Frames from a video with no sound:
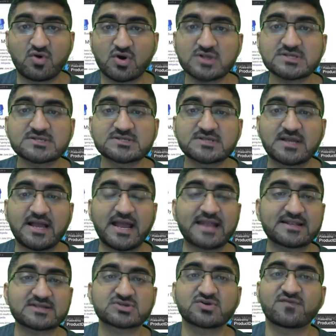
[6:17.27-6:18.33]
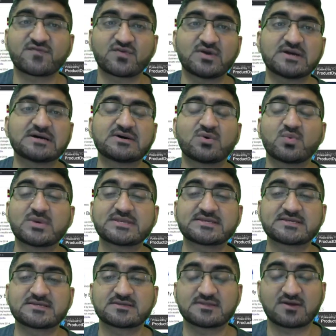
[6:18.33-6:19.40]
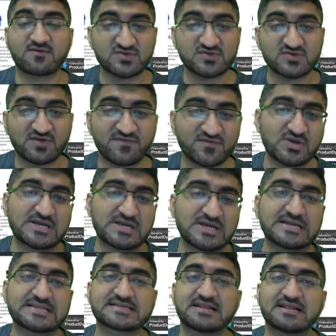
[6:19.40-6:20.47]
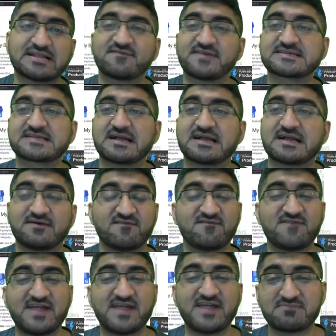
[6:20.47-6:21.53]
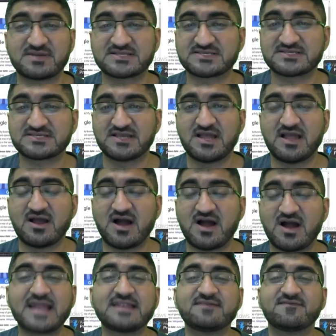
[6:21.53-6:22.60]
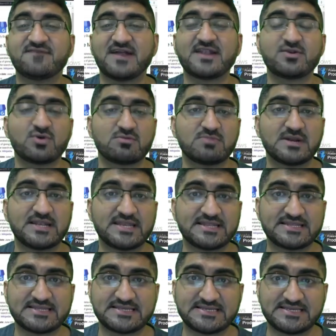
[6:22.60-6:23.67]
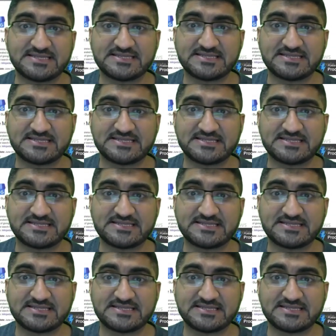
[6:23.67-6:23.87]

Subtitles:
course and a software, which the software itself is very much highly valuable in